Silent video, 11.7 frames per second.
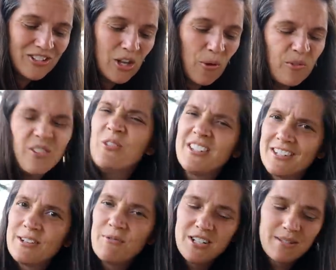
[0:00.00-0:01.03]
So we'll
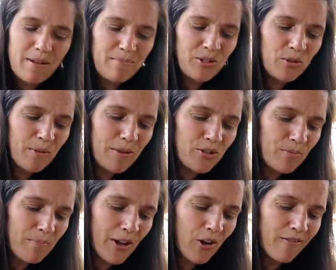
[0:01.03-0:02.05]
see. We just might be doing a bedroom
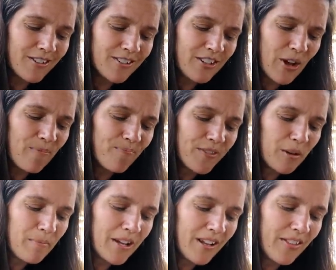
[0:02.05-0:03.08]
makeover. So it'll
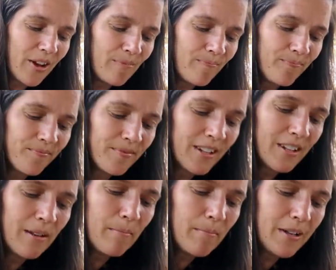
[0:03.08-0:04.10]
be good though.
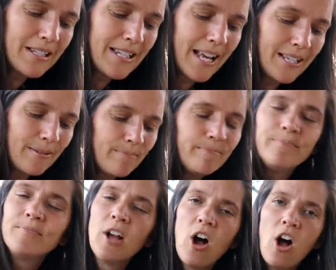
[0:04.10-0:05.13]
But excited.
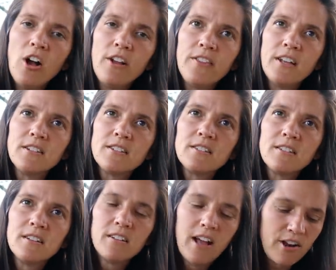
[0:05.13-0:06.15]
All good things.
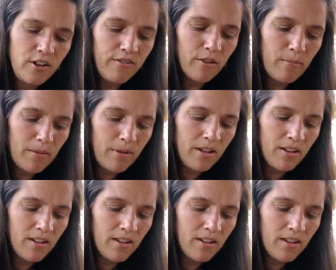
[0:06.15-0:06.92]
How do you feel, baby?